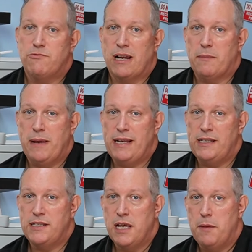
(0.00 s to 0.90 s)

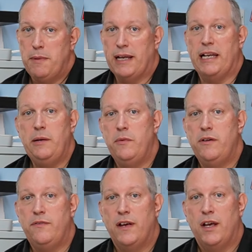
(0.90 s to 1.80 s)
recommend beginning
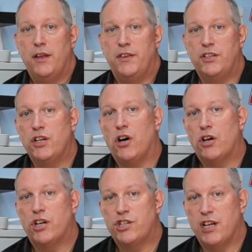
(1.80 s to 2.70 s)
with the
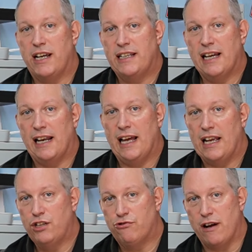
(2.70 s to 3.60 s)
darker shade colour
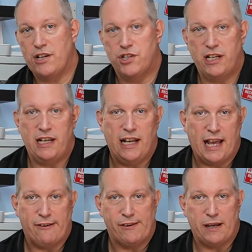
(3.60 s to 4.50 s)
and gradually
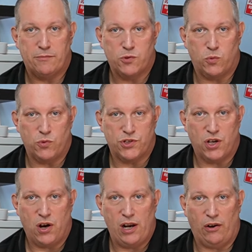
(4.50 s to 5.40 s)
layering up towards the
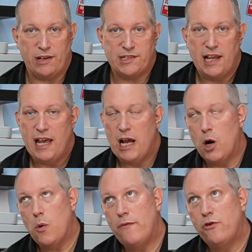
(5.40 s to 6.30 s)
highlights.
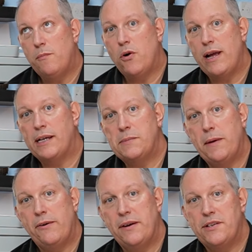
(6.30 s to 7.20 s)
However, in my
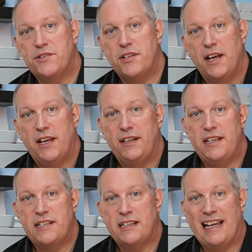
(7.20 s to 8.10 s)
experience,
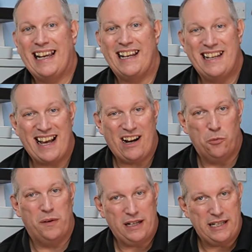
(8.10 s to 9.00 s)
this can
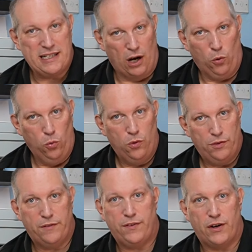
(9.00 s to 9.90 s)
ultimately dull
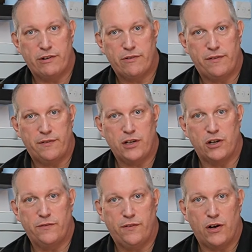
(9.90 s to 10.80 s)
the
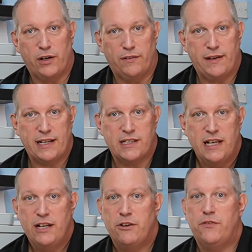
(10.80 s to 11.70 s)
final effect.
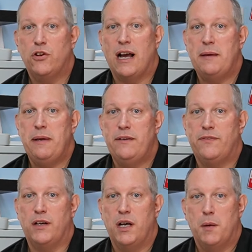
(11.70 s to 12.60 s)
If you're aiming
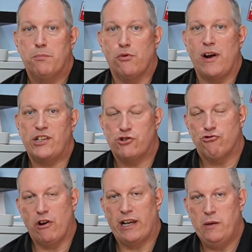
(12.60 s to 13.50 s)
for bright,
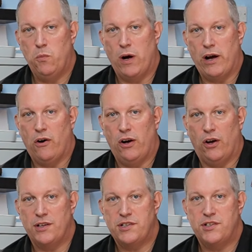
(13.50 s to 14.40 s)
striking white
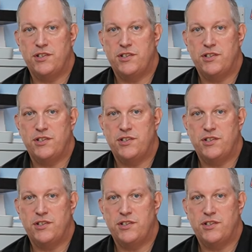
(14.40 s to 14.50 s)
highlights, it's